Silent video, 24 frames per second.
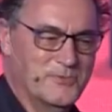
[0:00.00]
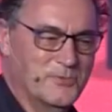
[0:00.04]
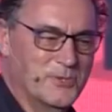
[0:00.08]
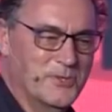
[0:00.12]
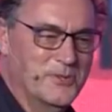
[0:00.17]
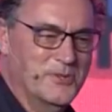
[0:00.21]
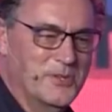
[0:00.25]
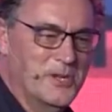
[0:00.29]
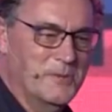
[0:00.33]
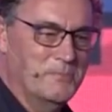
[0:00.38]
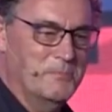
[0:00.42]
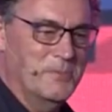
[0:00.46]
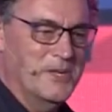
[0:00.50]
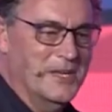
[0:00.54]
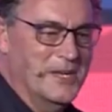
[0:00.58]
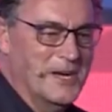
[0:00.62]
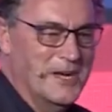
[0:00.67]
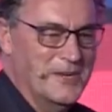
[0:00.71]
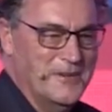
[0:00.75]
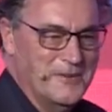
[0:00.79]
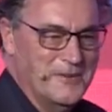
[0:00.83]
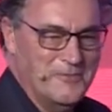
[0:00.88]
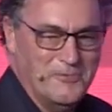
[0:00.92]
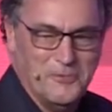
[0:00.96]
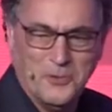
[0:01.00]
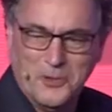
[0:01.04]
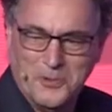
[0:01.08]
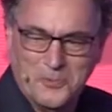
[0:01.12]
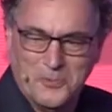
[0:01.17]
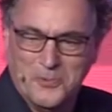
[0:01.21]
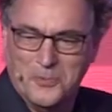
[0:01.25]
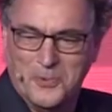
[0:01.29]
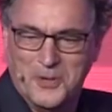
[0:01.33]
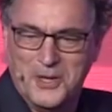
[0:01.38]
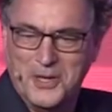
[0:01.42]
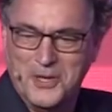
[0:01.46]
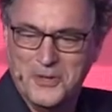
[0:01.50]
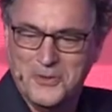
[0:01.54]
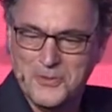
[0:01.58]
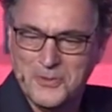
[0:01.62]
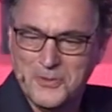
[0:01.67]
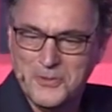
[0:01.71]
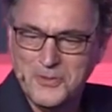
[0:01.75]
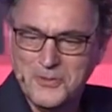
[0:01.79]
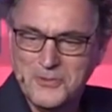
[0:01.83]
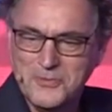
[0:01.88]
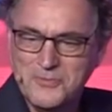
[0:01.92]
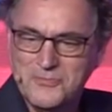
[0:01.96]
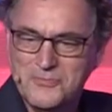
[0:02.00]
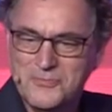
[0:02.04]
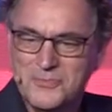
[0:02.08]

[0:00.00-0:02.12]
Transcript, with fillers: wouldn't it be kind of what we do?